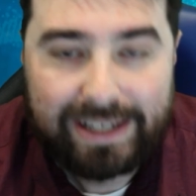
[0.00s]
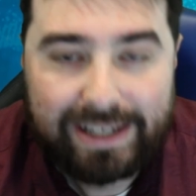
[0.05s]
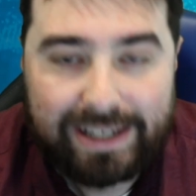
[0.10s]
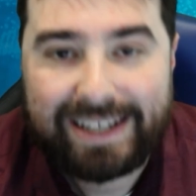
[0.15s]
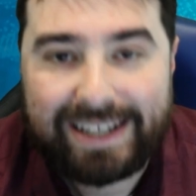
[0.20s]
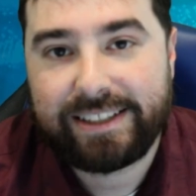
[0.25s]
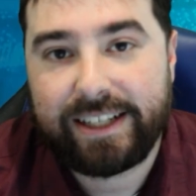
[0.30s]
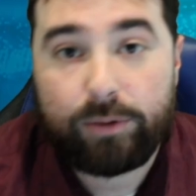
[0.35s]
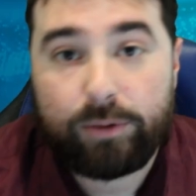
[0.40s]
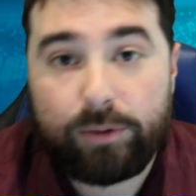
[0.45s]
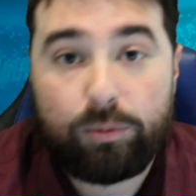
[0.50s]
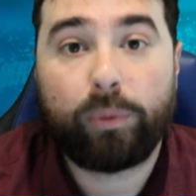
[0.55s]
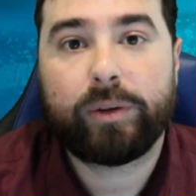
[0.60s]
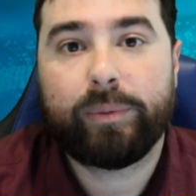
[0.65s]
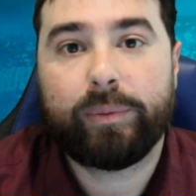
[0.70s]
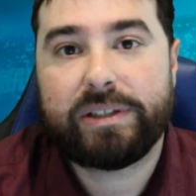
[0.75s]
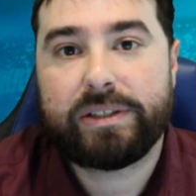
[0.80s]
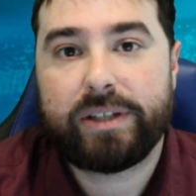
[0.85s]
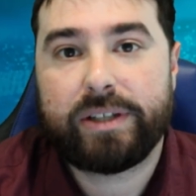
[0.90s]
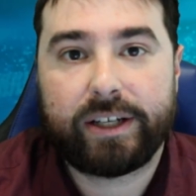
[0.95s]
Today what we're gonna
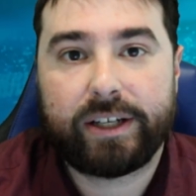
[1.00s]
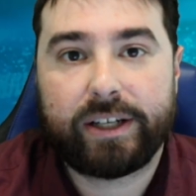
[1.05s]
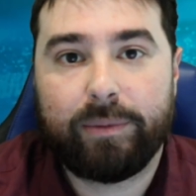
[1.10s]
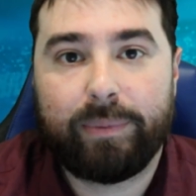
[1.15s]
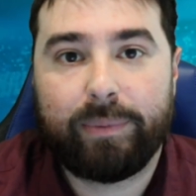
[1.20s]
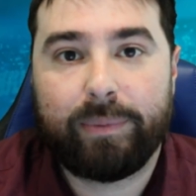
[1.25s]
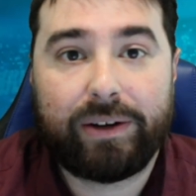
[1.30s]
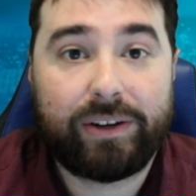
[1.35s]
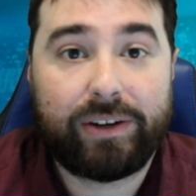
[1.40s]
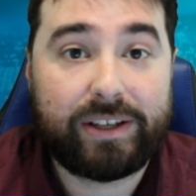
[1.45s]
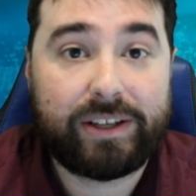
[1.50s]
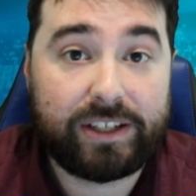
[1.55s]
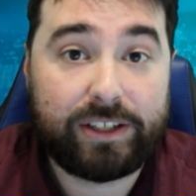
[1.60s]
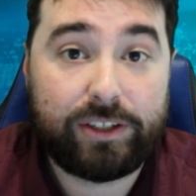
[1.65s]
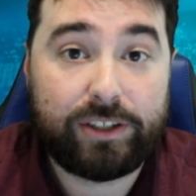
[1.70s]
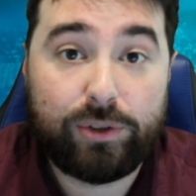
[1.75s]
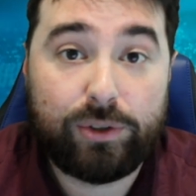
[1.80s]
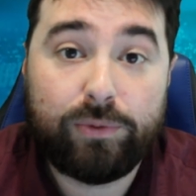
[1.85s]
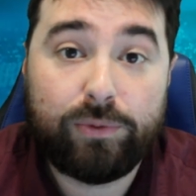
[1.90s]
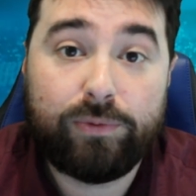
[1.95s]
be talking about is a
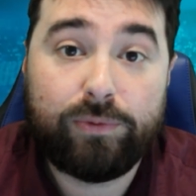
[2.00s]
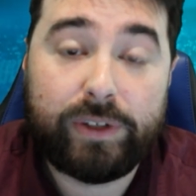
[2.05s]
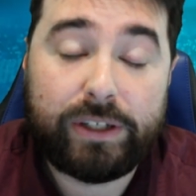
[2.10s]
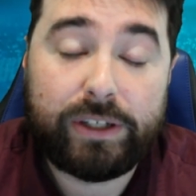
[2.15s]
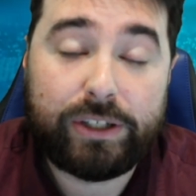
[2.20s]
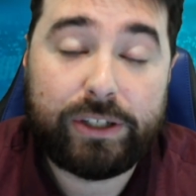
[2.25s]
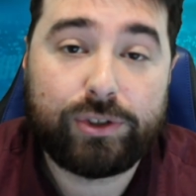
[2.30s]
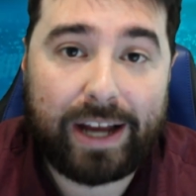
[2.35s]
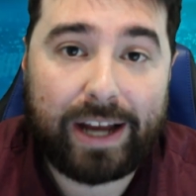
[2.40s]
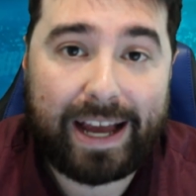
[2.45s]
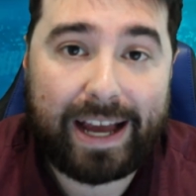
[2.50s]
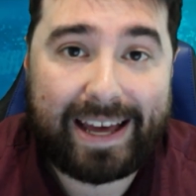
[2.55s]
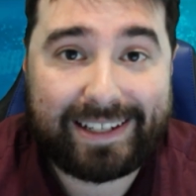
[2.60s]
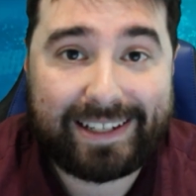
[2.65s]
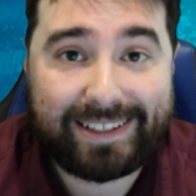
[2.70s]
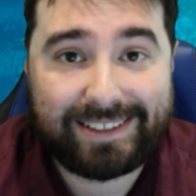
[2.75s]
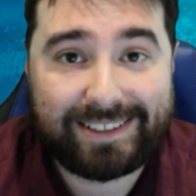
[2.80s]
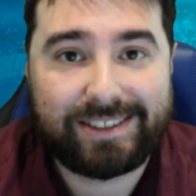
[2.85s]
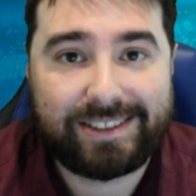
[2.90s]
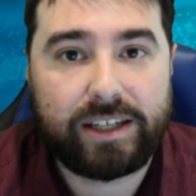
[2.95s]
new feature added
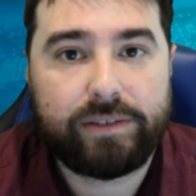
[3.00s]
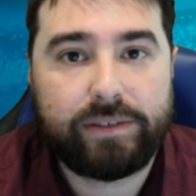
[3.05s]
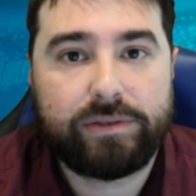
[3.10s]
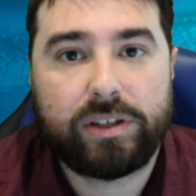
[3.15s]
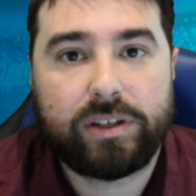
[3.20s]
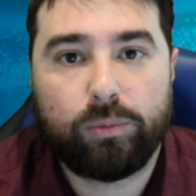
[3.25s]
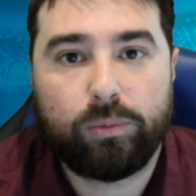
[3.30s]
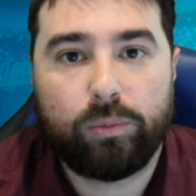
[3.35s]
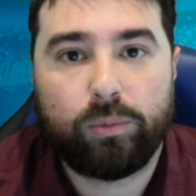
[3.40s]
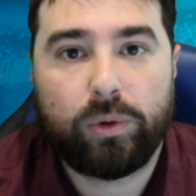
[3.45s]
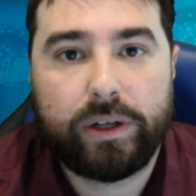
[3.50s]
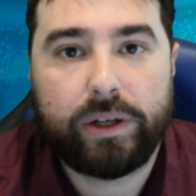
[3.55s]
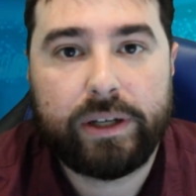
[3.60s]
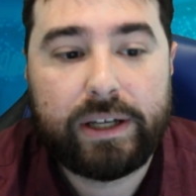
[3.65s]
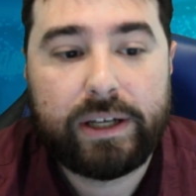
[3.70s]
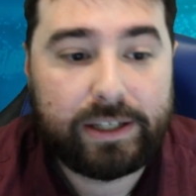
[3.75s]
to SafeSend One,